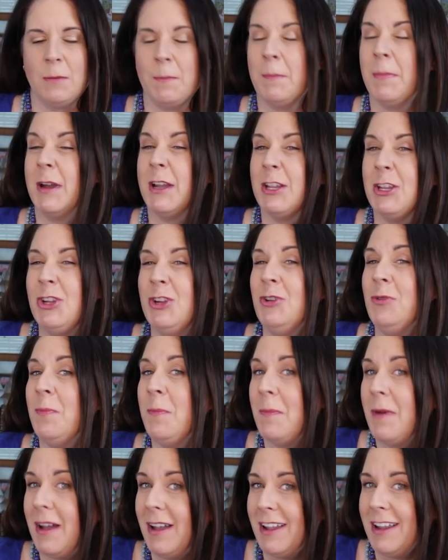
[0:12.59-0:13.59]
But you
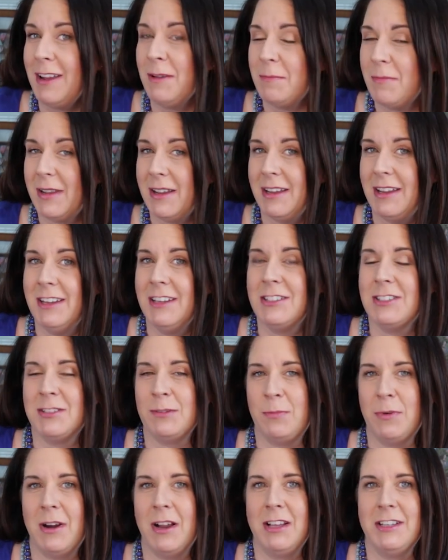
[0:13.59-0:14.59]
might be
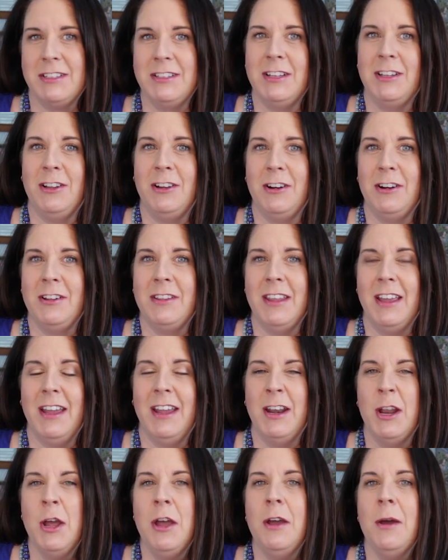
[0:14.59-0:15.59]
surprised to learn
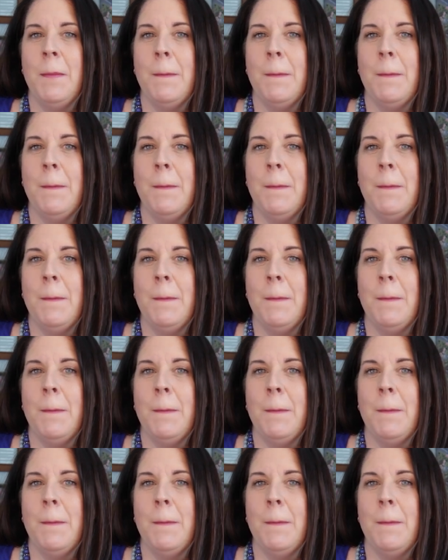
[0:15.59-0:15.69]
that